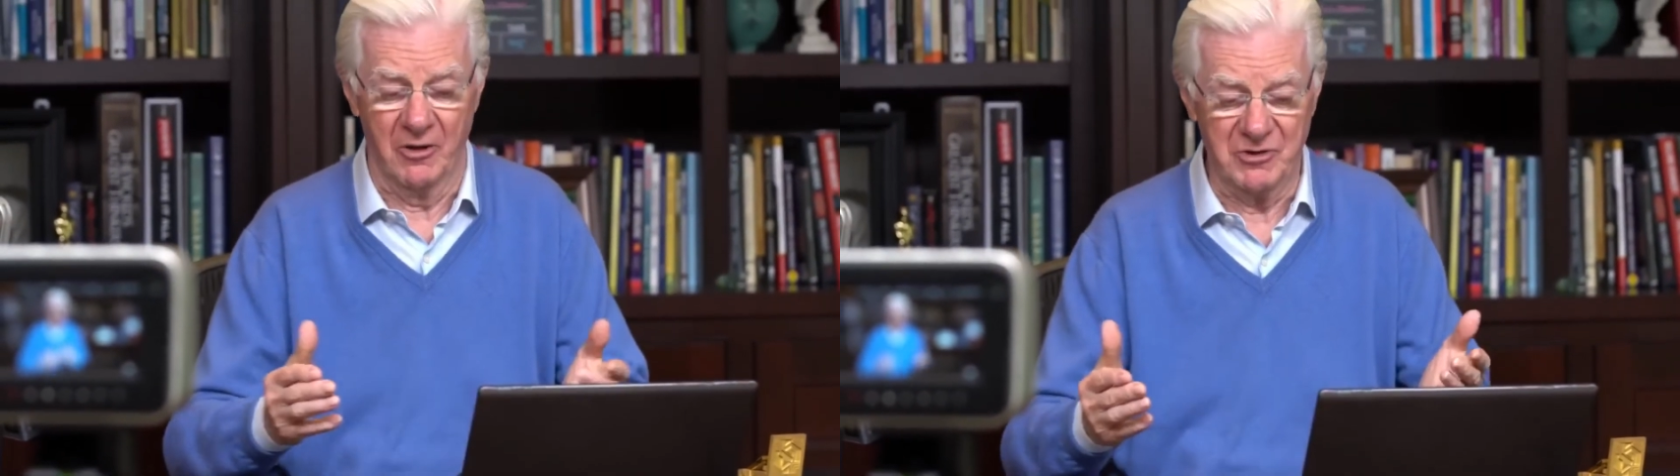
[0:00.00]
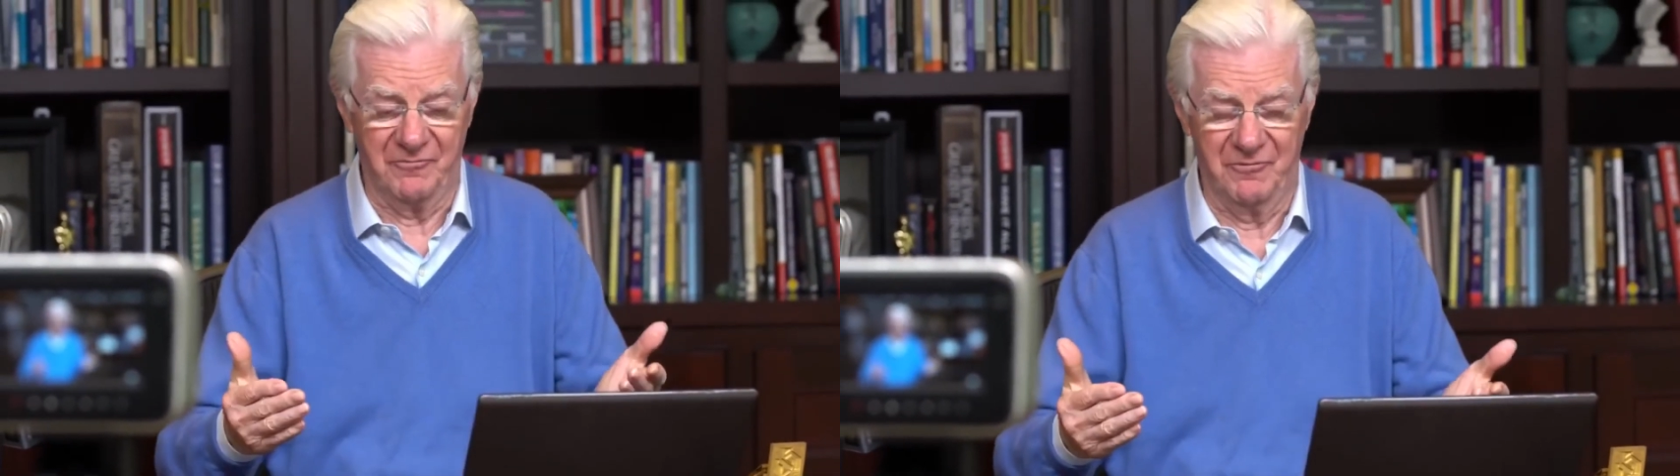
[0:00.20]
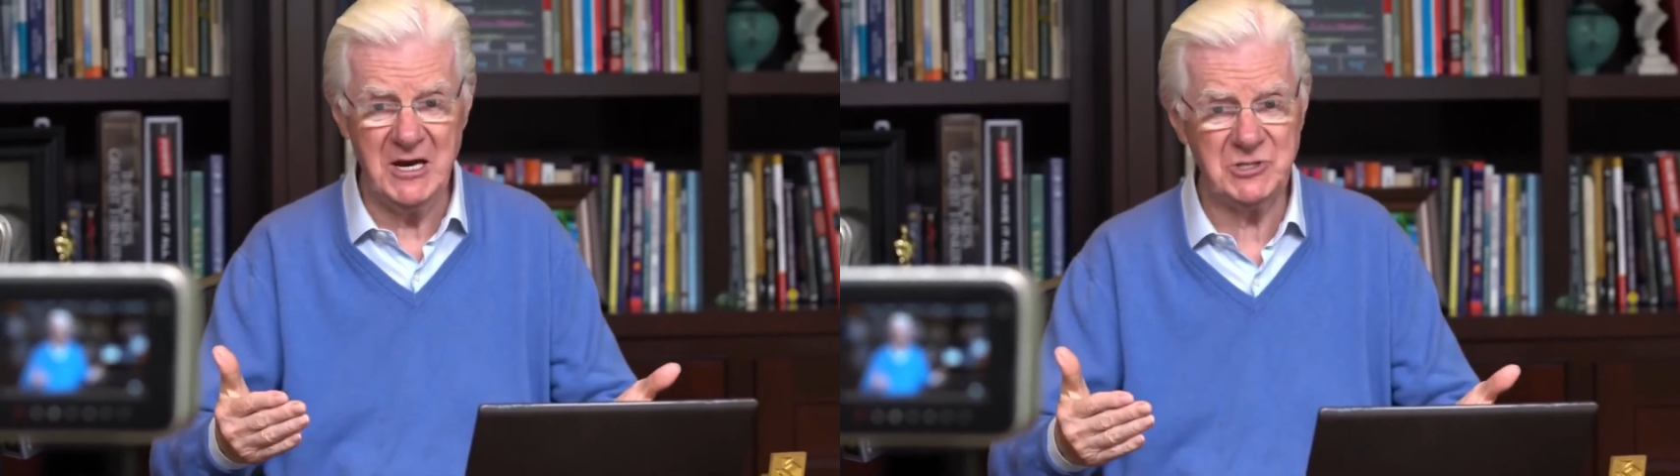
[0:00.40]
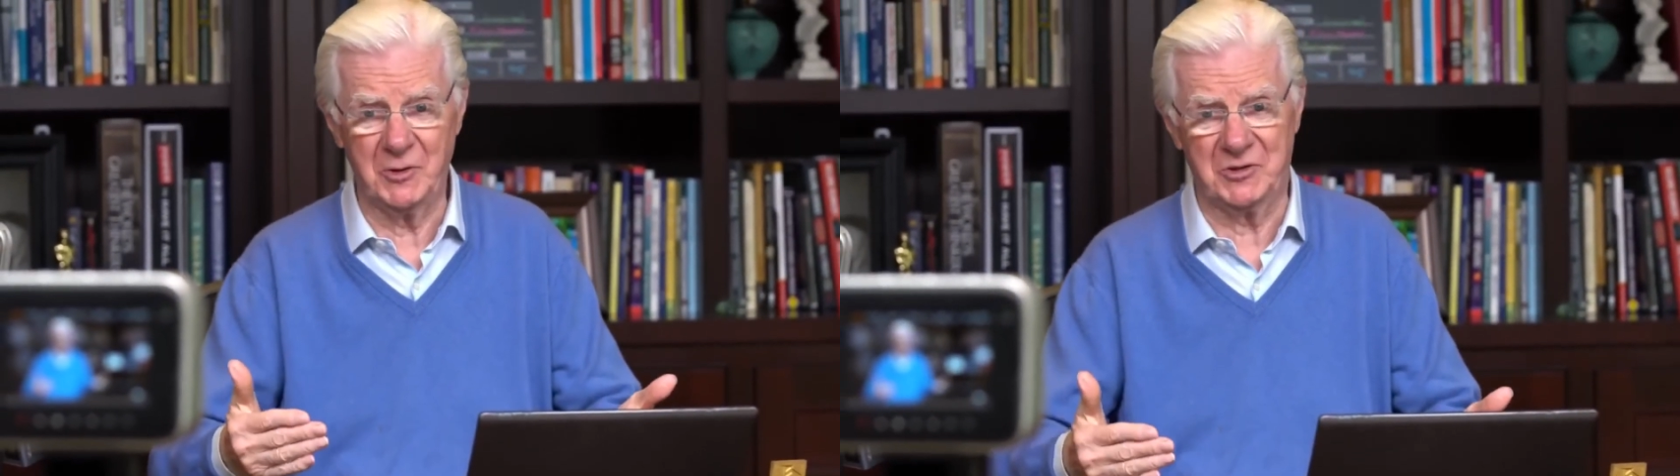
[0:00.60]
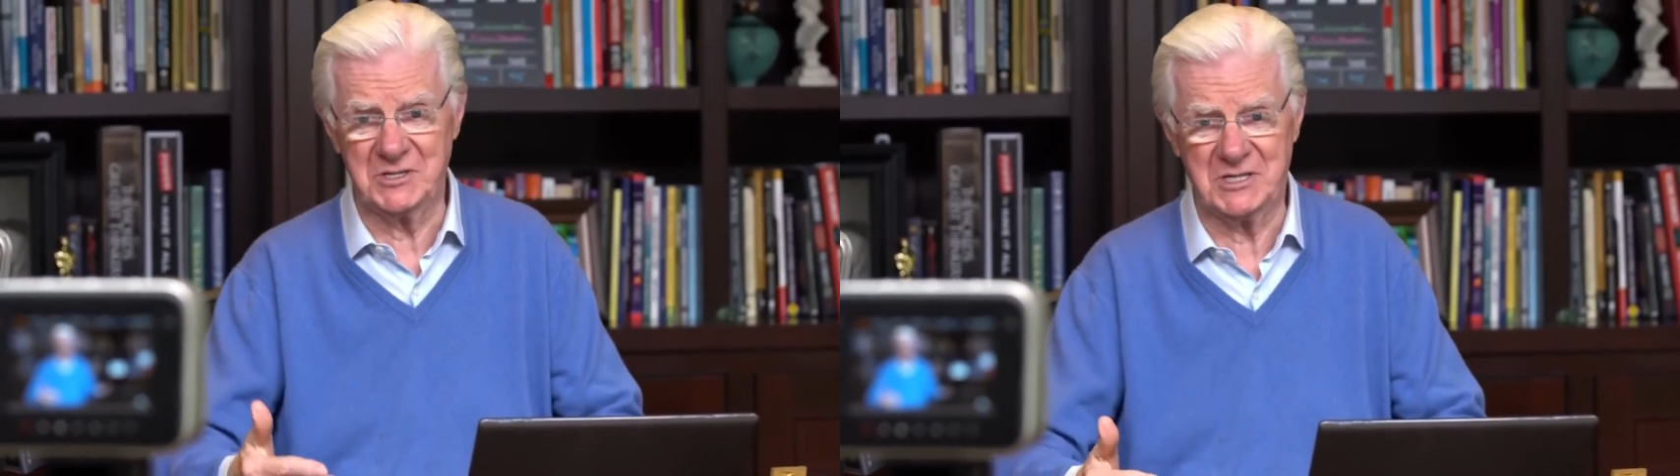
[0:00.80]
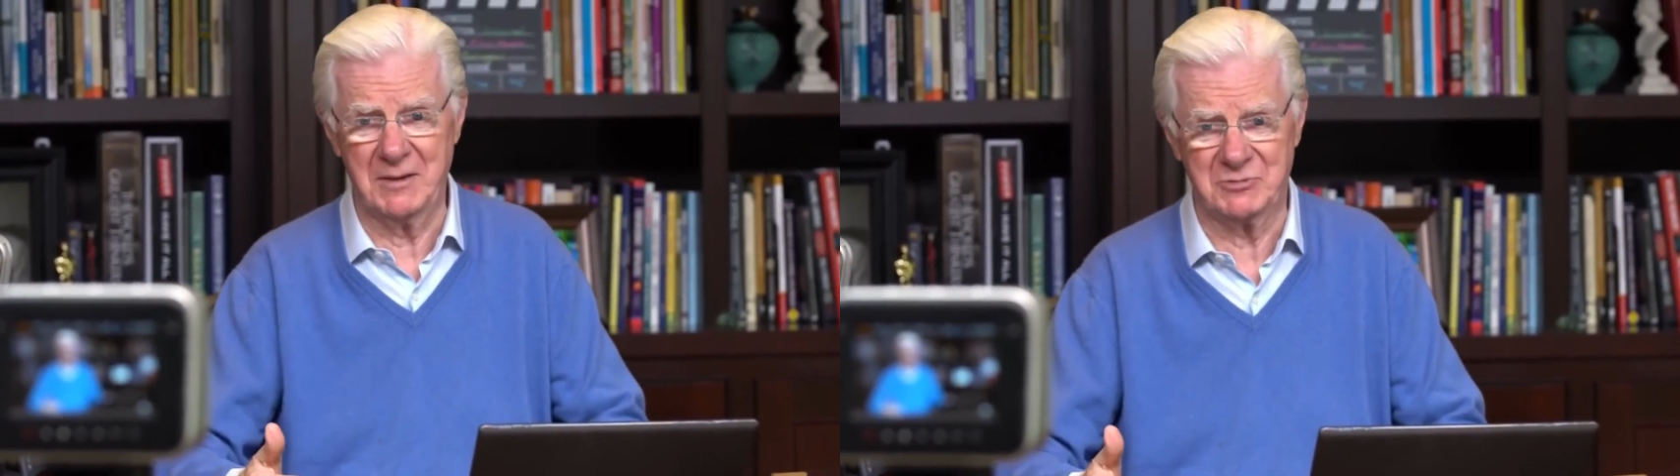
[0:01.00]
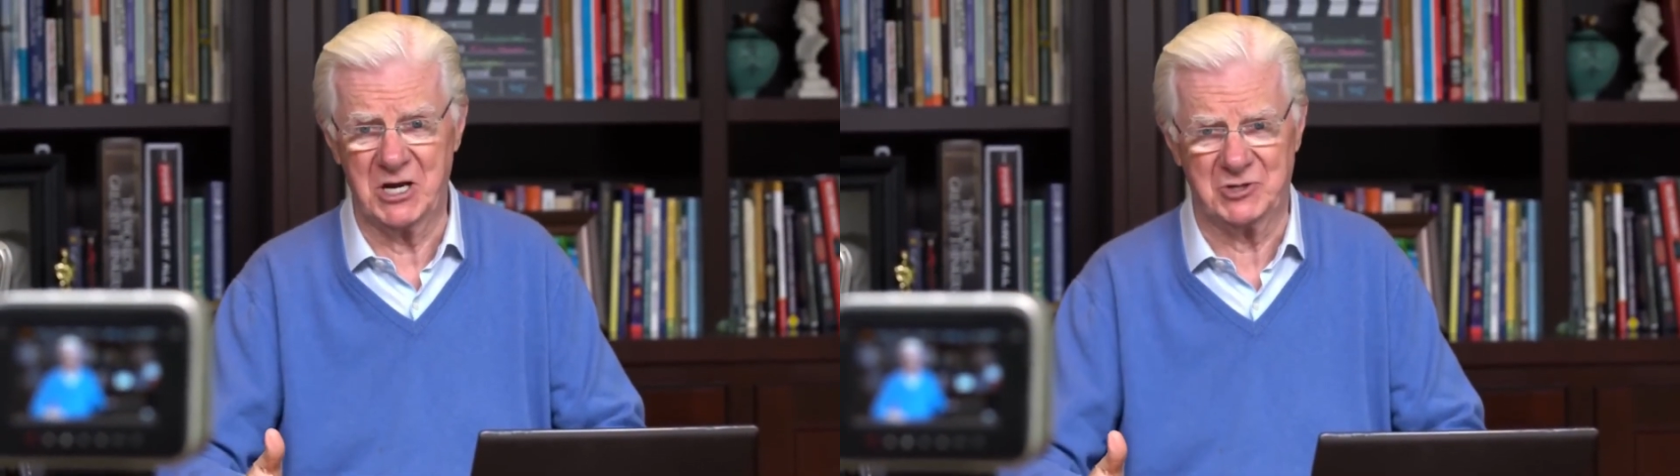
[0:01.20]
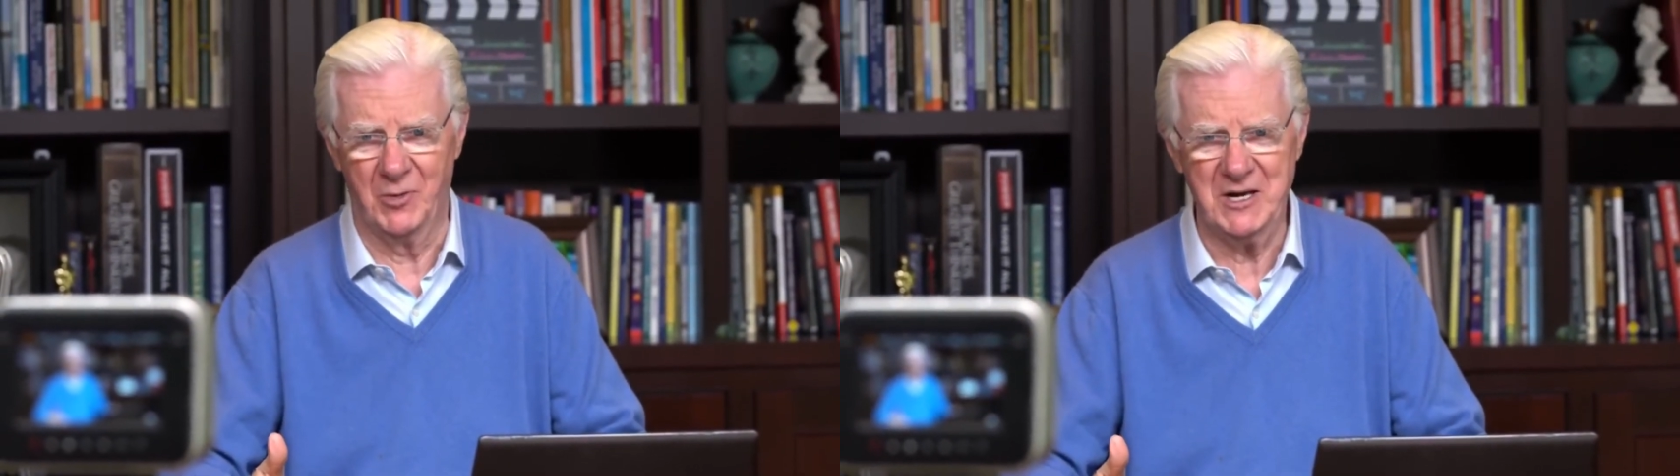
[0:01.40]
they're faced with the same
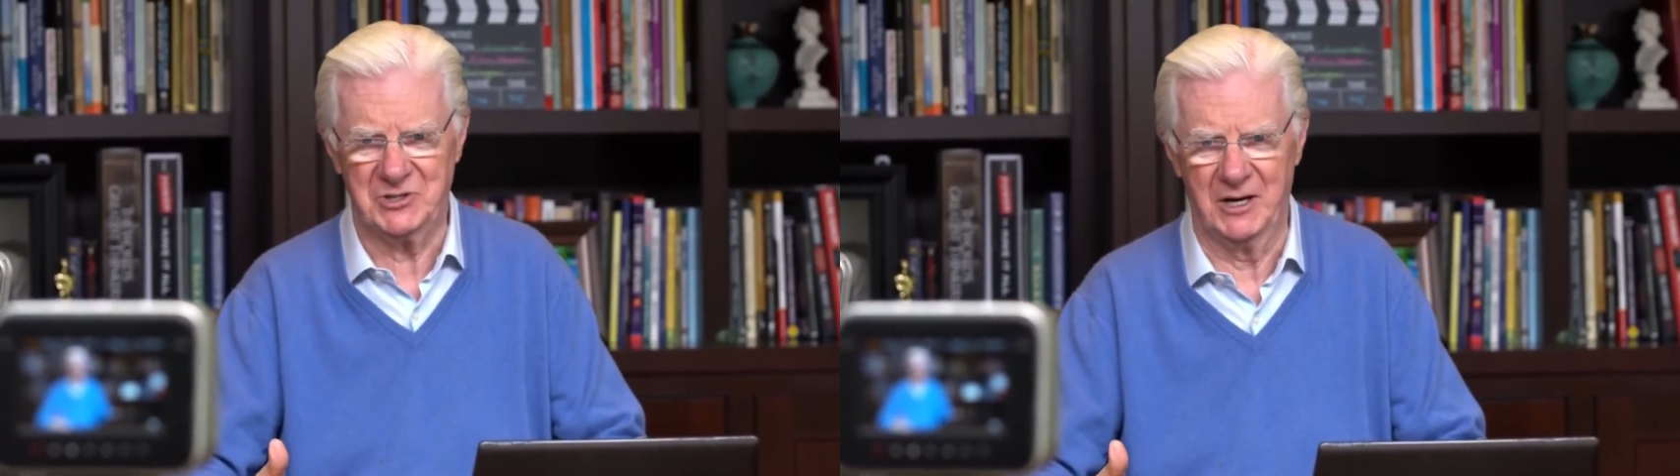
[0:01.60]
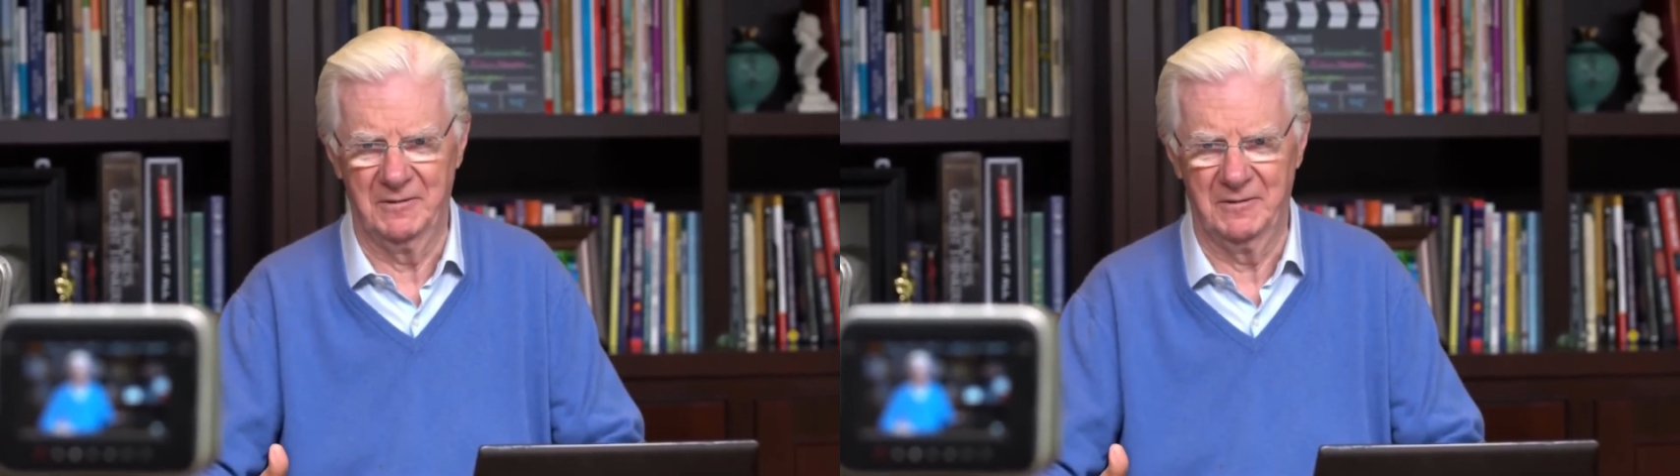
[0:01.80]
situation.